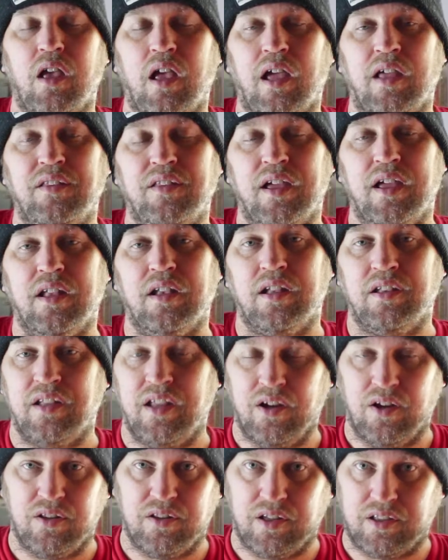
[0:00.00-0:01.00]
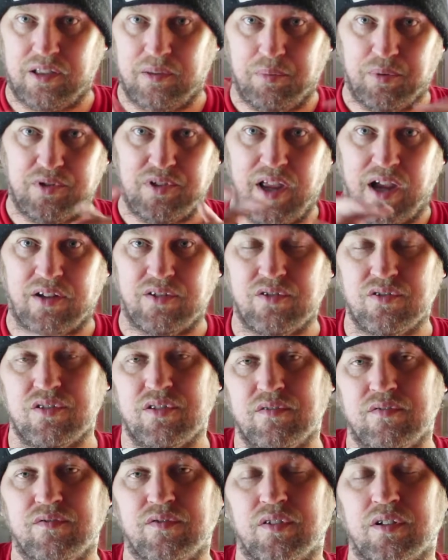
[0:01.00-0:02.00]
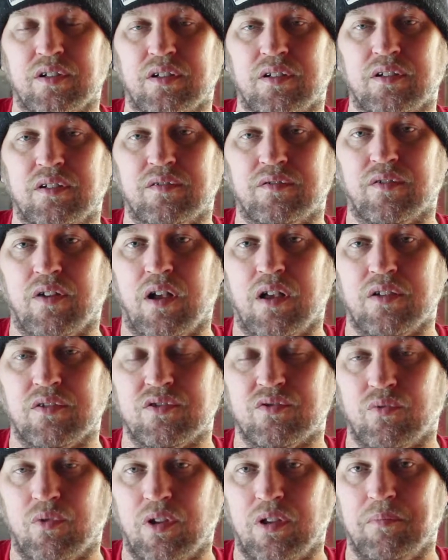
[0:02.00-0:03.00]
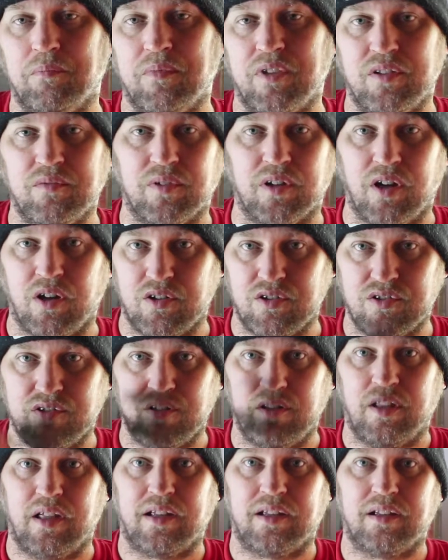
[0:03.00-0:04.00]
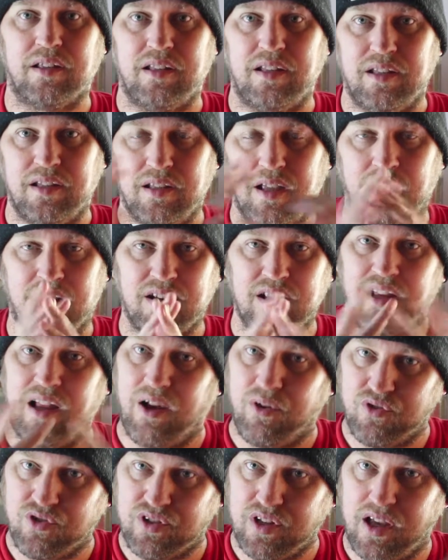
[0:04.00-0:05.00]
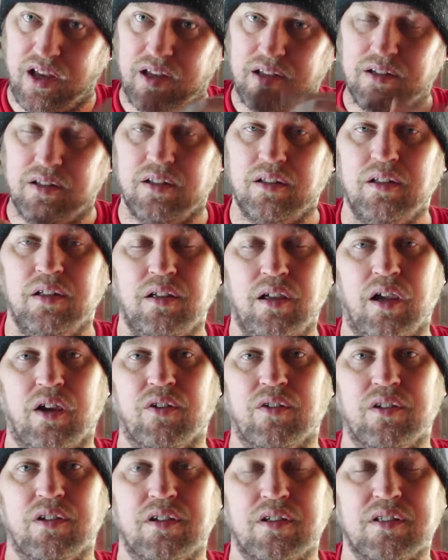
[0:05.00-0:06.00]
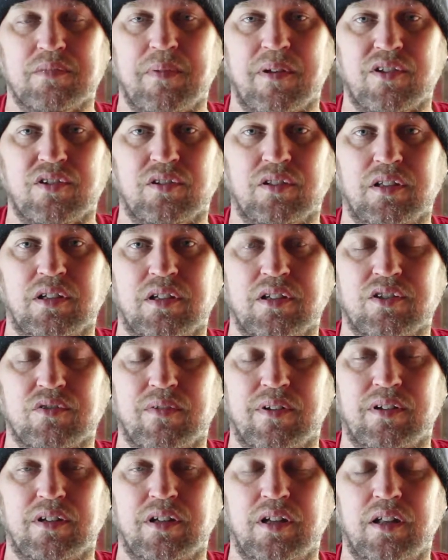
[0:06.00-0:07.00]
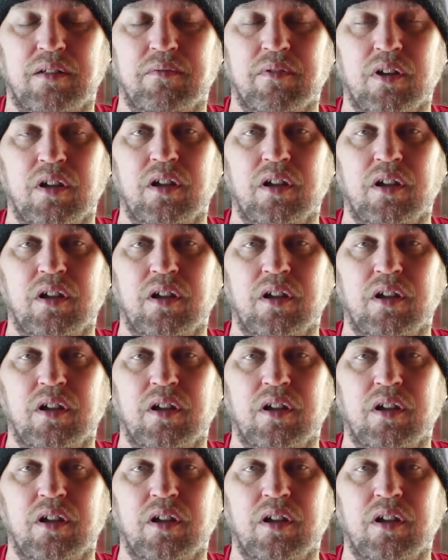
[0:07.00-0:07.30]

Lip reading: and then in there like the protectors of Frost Realm in regards to like the outside area, especially surrounding it.